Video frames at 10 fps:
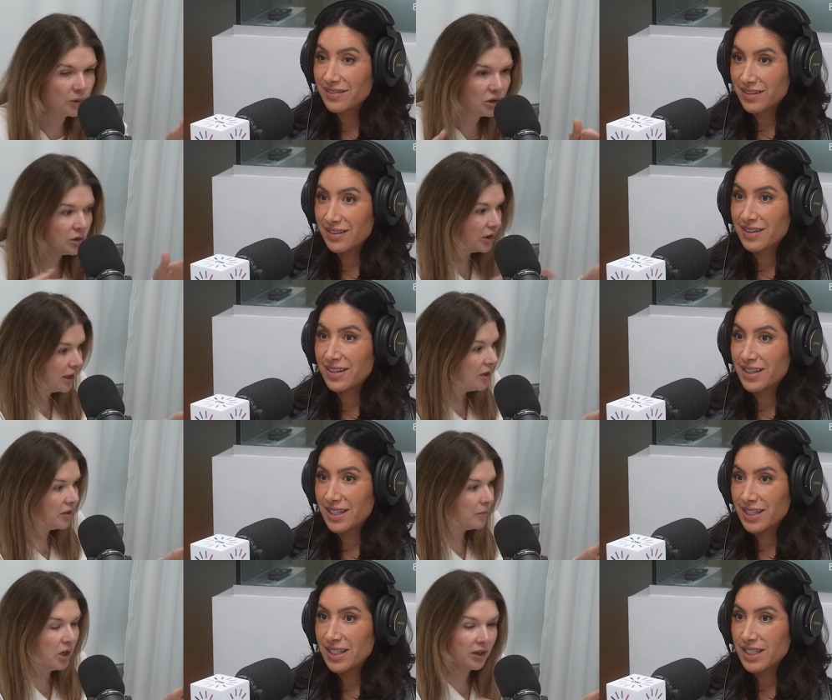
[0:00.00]
Speaker 1: when you're looking
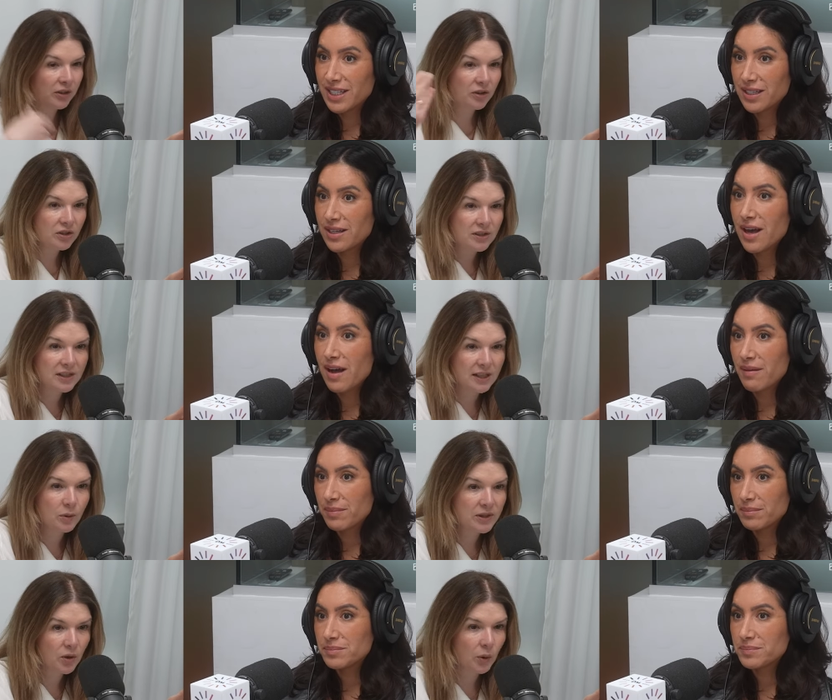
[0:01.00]
on the monitor yeah. to see
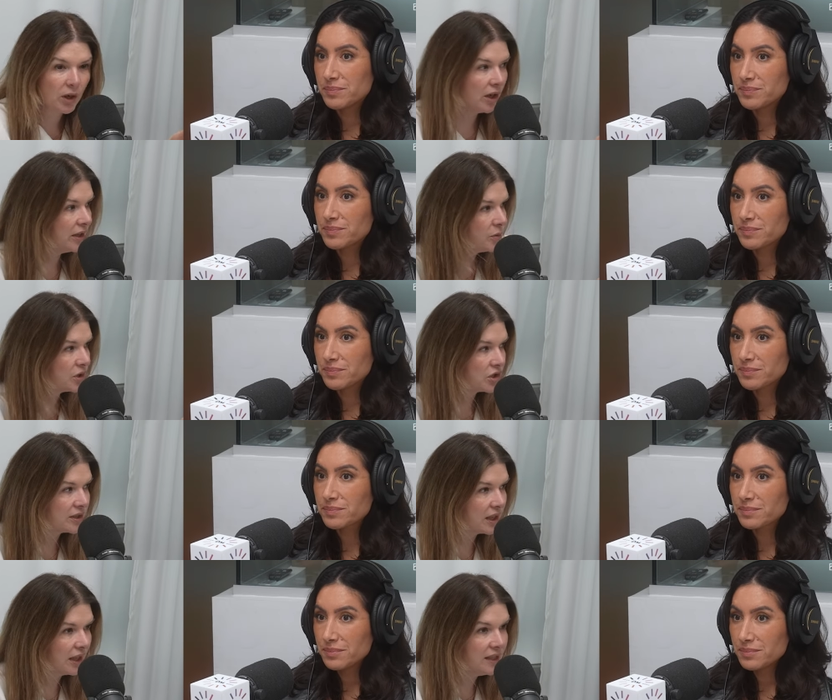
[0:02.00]
what's going on, it was
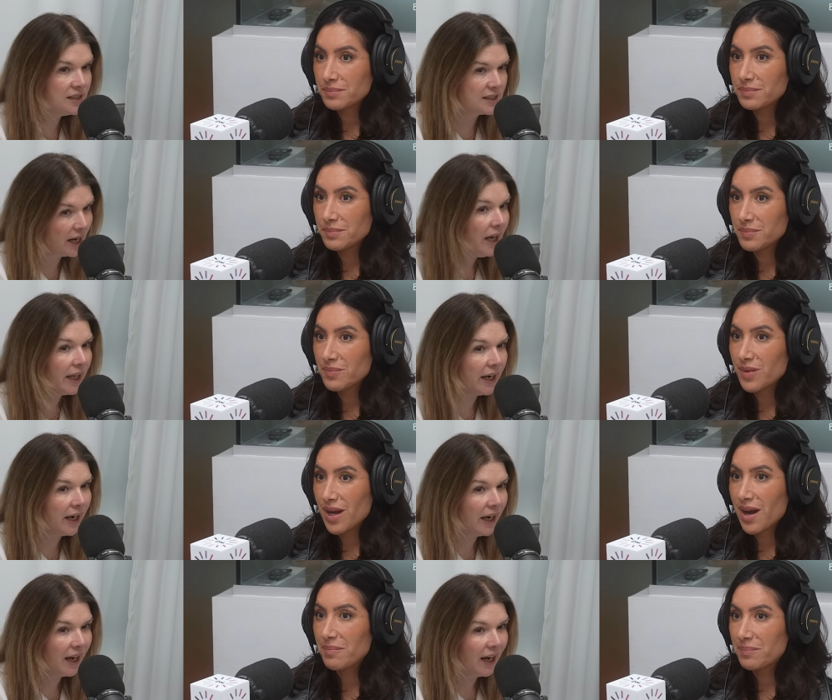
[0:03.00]
just like, it's done.
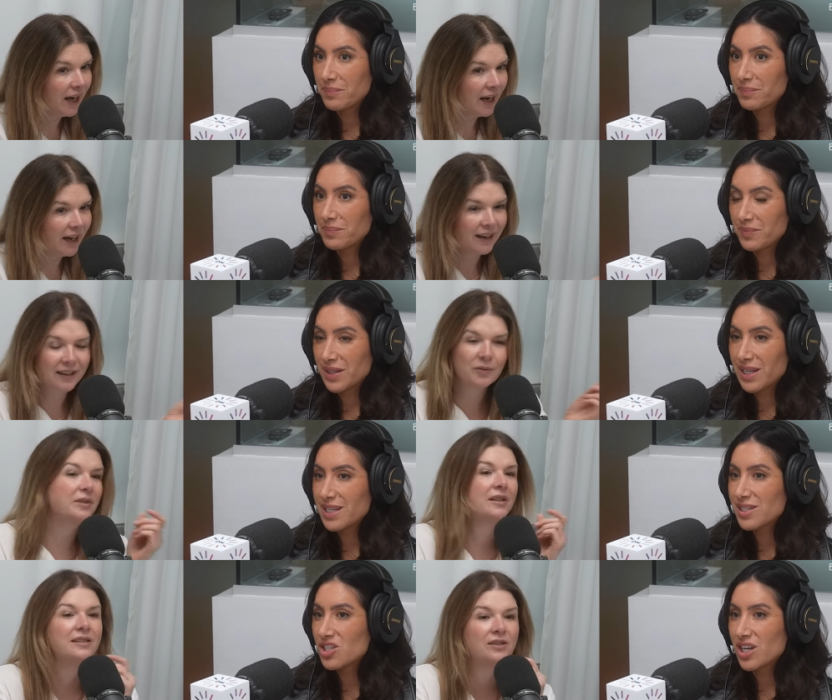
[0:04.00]
Yeah. It
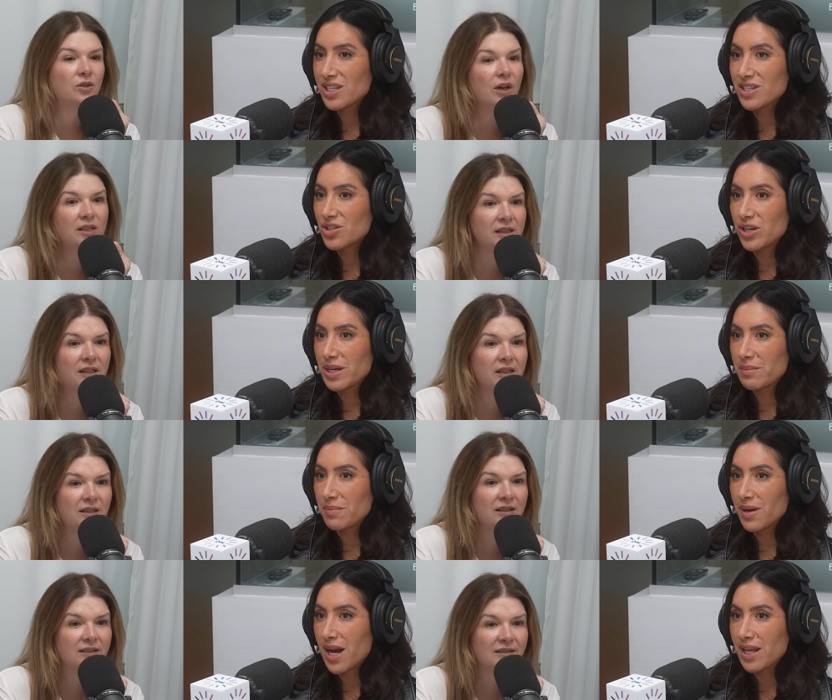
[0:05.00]
he's was, just crazy. a
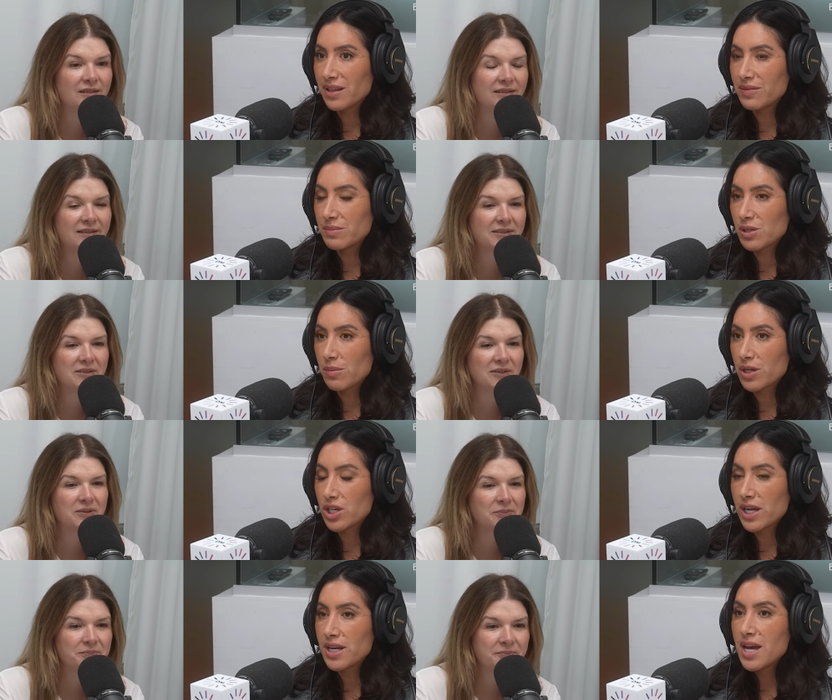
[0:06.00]
dream.
Speaker 2: I love him so much.
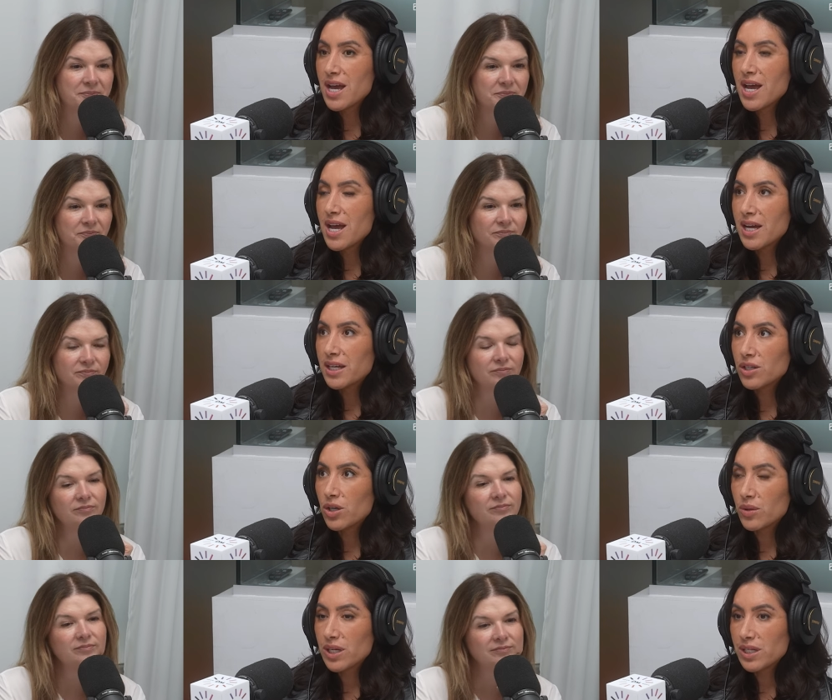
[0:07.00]
And, you
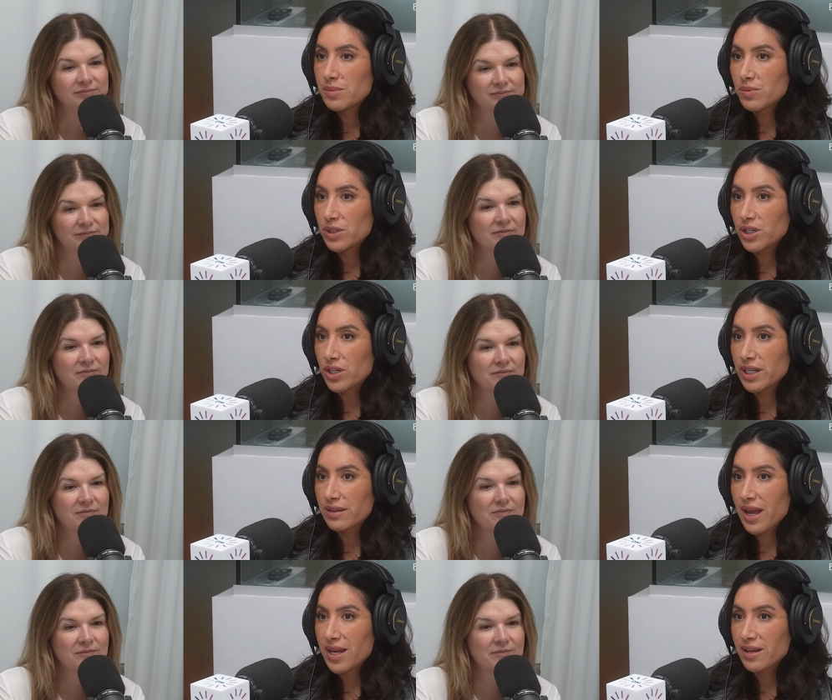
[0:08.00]
know, he's really good at
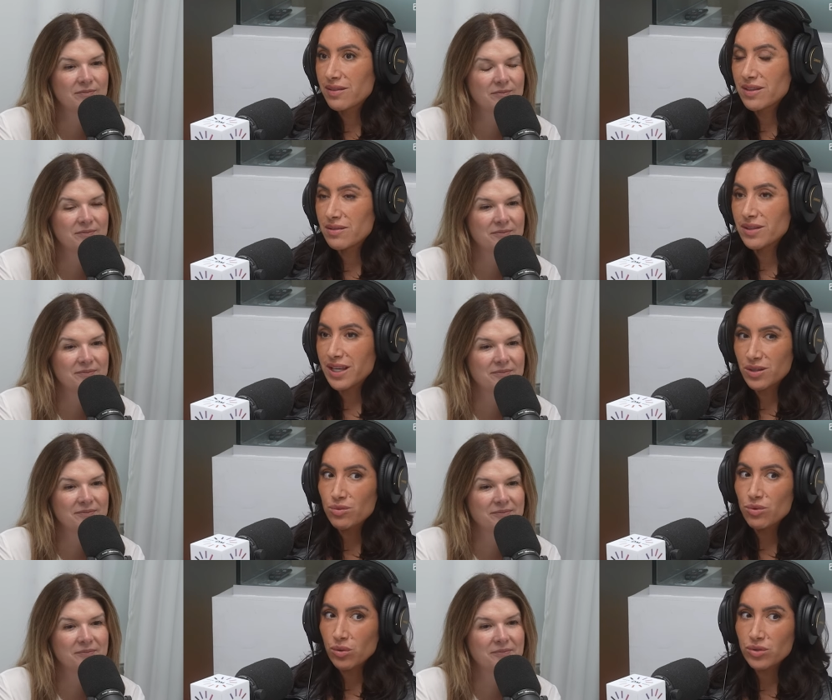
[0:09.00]
like the like the
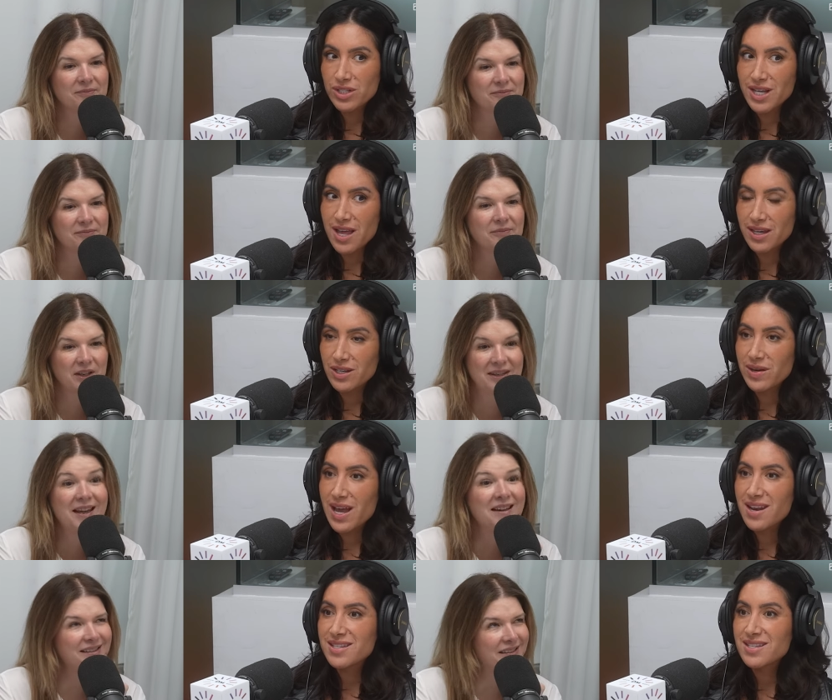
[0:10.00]
roller set, like knowing
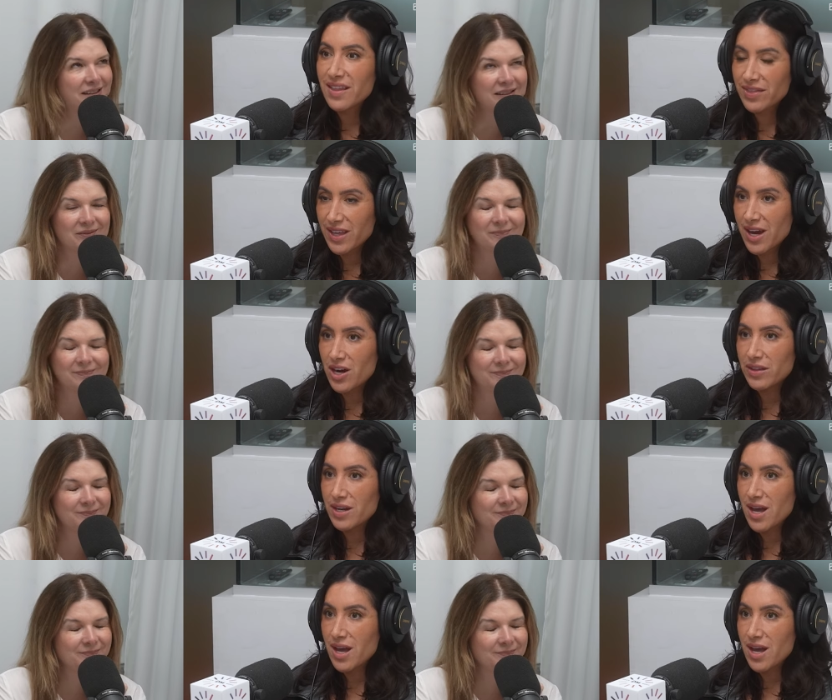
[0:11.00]
yes. how to set the hair and then